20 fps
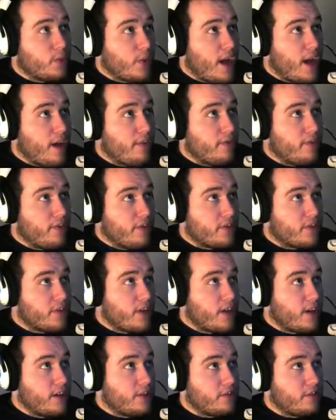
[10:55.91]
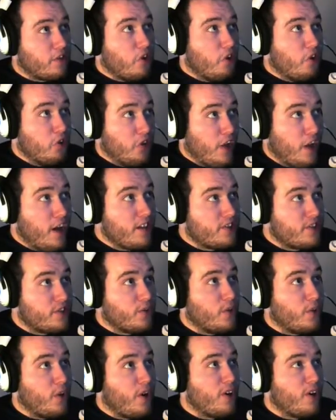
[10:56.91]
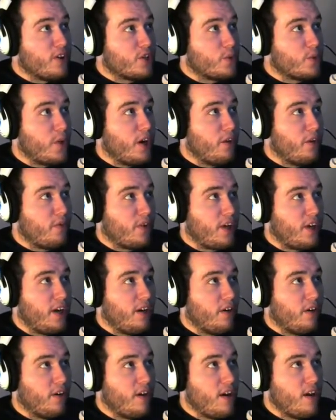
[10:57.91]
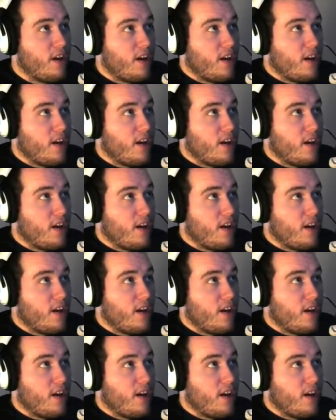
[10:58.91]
We have this nice colossal archway over here